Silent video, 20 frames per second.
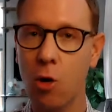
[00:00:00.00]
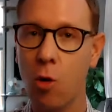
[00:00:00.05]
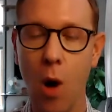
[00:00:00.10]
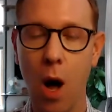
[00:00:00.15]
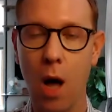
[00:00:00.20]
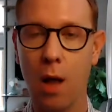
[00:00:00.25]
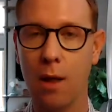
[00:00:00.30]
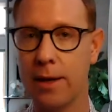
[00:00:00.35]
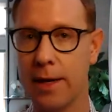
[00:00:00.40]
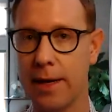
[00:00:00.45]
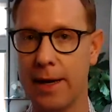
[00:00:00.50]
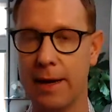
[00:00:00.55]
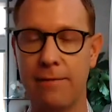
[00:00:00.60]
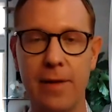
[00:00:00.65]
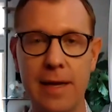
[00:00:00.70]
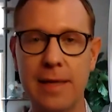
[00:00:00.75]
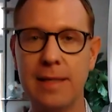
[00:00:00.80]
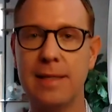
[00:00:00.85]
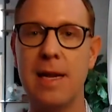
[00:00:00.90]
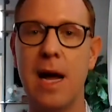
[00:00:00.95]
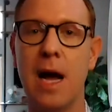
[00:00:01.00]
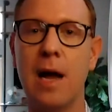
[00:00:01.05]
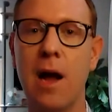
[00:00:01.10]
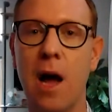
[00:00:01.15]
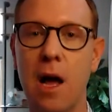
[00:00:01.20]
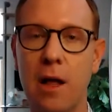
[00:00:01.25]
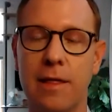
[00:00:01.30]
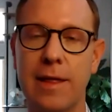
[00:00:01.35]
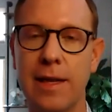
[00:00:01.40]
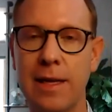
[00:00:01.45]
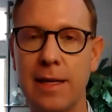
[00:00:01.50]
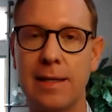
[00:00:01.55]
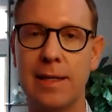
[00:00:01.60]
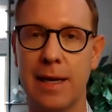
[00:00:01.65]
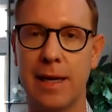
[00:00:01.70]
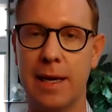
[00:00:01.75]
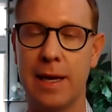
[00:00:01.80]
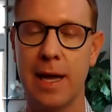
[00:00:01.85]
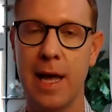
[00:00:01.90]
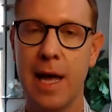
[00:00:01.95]
quality, if it is not
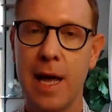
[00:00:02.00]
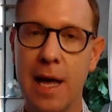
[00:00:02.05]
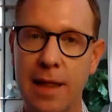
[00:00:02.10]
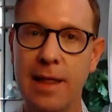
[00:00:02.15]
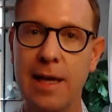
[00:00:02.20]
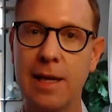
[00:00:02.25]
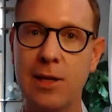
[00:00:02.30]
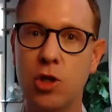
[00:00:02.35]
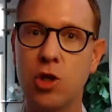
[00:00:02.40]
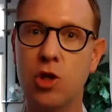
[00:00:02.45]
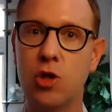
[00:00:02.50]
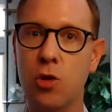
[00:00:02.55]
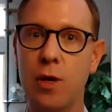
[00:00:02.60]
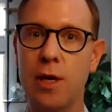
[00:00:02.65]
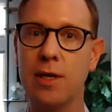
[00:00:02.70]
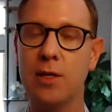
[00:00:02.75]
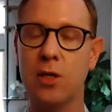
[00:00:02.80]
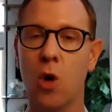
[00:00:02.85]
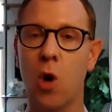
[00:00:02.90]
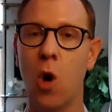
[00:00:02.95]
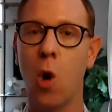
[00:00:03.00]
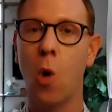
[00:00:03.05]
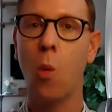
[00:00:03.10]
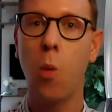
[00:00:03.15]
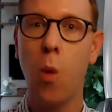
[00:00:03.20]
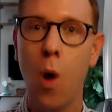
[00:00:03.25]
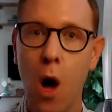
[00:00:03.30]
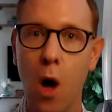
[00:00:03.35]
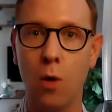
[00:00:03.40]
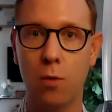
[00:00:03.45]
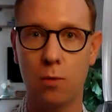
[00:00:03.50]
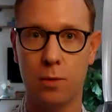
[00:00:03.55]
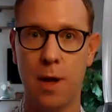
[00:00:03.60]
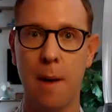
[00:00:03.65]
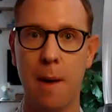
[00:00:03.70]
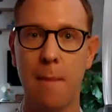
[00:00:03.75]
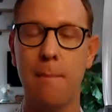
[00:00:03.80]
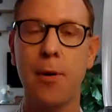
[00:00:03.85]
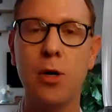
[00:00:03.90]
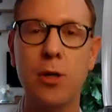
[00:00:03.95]
authentic, then students won't
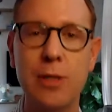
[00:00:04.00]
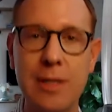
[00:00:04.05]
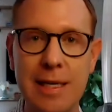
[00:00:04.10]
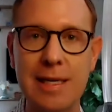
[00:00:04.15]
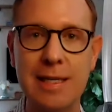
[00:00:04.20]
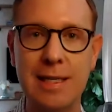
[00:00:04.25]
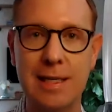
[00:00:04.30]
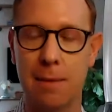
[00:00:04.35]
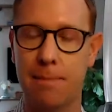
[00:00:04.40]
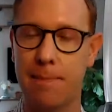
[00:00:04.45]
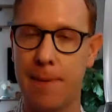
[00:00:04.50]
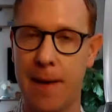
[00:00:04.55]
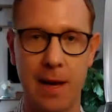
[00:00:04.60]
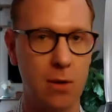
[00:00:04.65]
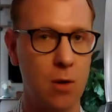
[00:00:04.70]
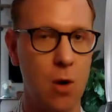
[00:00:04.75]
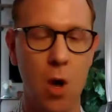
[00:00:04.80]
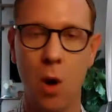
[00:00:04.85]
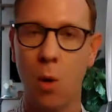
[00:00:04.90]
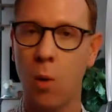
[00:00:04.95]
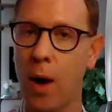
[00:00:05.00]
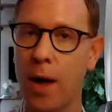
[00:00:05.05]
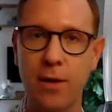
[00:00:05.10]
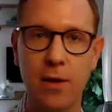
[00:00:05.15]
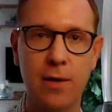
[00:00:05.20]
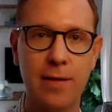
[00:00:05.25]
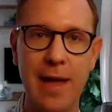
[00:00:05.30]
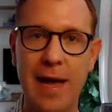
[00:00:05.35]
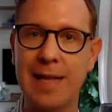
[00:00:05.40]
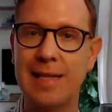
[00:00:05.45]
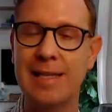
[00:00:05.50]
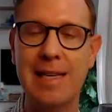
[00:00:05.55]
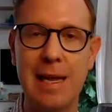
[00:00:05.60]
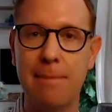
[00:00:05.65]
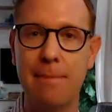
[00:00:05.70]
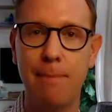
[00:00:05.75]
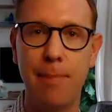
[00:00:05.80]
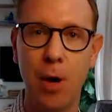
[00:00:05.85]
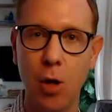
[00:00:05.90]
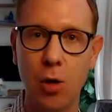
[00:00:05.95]
participate, whether that's
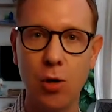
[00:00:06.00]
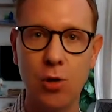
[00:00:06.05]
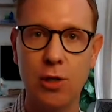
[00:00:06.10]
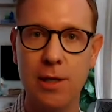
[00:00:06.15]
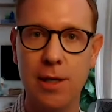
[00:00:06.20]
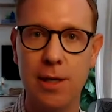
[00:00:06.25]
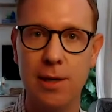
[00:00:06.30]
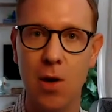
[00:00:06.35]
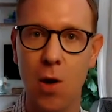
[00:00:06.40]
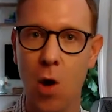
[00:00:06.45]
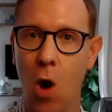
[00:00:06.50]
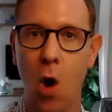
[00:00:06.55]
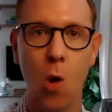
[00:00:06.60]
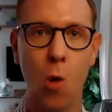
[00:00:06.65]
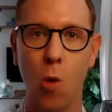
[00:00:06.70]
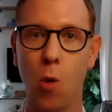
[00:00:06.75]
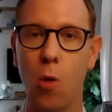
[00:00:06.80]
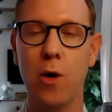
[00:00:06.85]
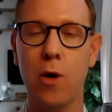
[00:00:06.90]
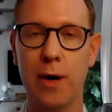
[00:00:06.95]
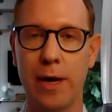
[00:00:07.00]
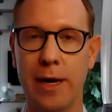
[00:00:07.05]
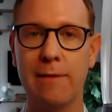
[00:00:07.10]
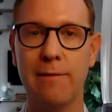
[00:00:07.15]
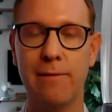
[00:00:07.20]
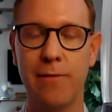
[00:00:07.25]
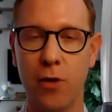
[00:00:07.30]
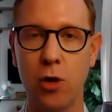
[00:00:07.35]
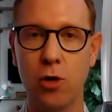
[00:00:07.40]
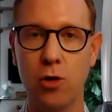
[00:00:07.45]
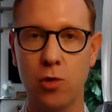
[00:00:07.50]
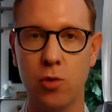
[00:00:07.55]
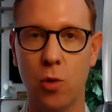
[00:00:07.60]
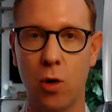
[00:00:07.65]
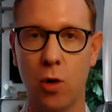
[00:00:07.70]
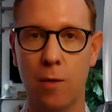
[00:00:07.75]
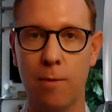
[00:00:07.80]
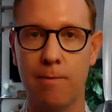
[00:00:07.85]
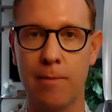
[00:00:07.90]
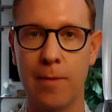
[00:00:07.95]
in person or in
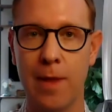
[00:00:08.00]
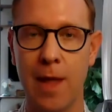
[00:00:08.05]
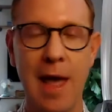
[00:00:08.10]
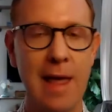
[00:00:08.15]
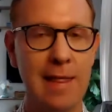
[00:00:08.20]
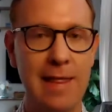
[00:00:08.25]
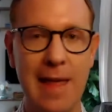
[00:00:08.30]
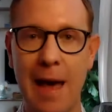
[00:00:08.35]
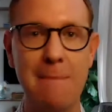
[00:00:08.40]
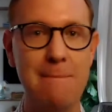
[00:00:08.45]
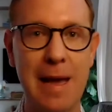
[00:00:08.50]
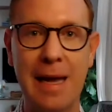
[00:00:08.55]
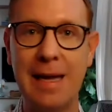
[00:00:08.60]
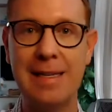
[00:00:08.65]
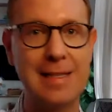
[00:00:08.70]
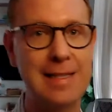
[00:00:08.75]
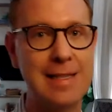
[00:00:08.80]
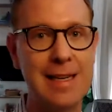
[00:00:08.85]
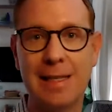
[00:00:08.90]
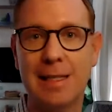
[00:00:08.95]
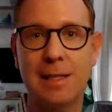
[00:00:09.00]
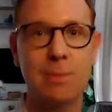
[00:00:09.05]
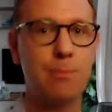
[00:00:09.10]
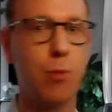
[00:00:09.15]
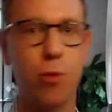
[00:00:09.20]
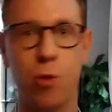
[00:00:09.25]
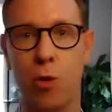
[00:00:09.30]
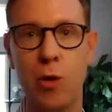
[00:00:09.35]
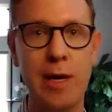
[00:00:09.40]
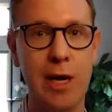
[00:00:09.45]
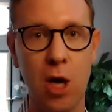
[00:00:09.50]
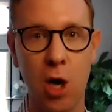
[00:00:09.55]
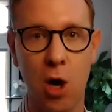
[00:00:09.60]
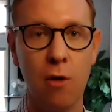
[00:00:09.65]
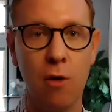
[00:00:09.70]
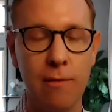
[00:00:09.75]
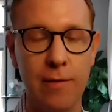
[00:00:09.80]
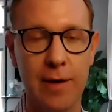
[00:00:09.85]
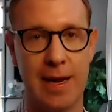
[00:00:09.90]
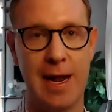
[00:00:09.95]
virtual. That made sense
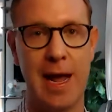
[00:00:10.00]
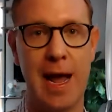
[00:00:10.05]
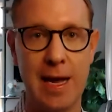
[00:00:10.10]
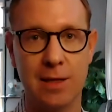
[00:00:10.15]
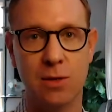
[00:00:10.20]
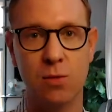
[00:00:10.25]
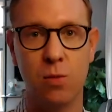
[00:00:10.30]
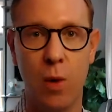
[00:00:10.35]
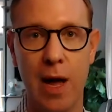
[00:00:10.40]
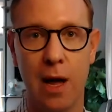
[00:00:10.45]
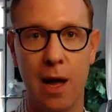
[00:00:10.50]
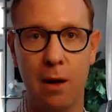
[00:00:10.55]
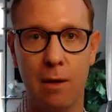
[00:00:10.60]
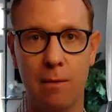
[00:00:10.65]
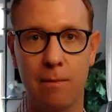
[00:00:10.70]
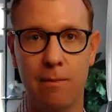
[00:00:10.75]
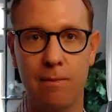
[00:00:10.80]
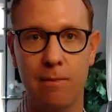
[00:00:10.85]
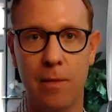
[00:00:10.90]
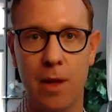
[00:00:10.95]
pre-COVID as well.